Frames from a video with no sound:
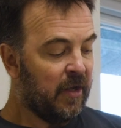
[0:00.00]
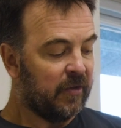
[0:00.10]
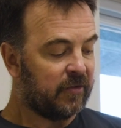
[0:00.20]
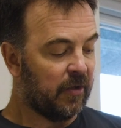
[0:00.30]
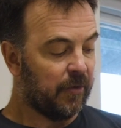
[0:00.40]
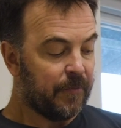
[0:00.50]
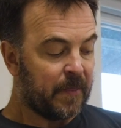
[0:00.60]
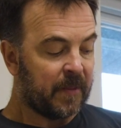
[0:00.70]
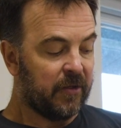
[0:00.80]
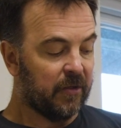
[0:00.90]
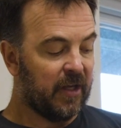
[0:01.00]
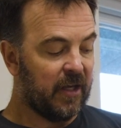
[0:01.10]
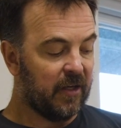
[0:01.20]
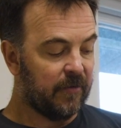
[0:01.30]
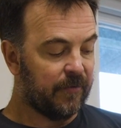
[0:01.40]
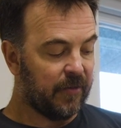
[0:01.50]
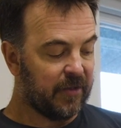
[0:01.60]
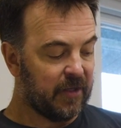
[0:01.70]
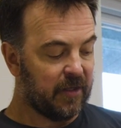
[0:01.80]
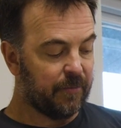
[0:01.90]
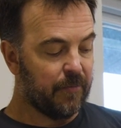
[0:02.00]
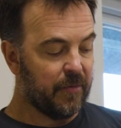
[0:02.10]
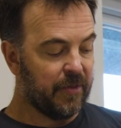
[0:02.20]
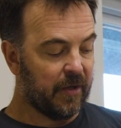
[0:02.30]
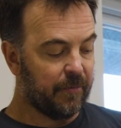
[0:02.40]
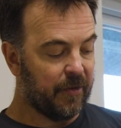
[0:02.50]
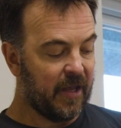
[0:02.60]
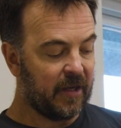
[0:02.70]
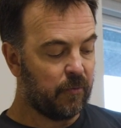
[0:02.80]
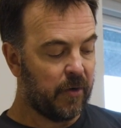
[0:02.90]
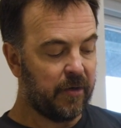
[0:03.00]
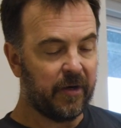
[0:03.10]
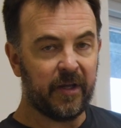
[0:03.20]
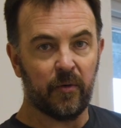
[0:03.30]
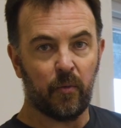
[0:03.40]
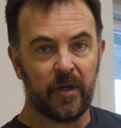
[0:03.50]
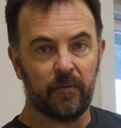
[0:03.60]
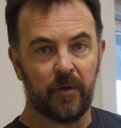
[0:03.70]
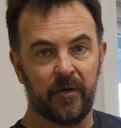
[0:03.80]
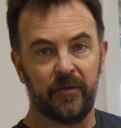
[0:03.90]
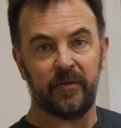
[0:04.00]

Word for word: So you'll have the black wire and the white wire